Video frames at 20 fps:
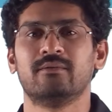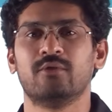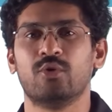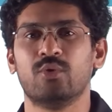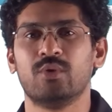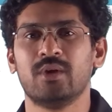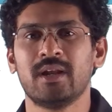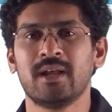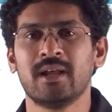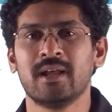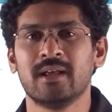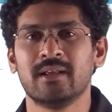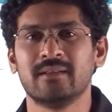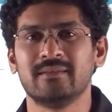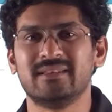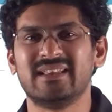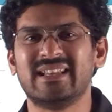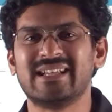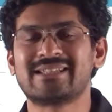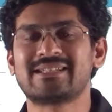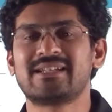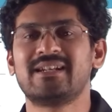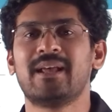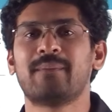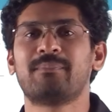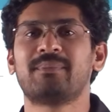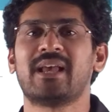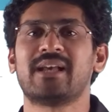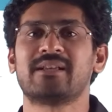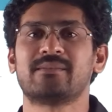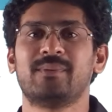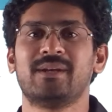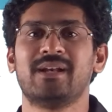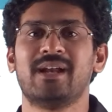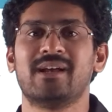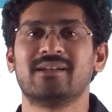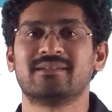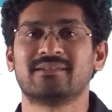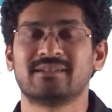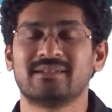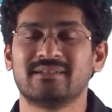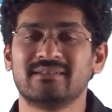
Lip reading: Only this depth has been asked.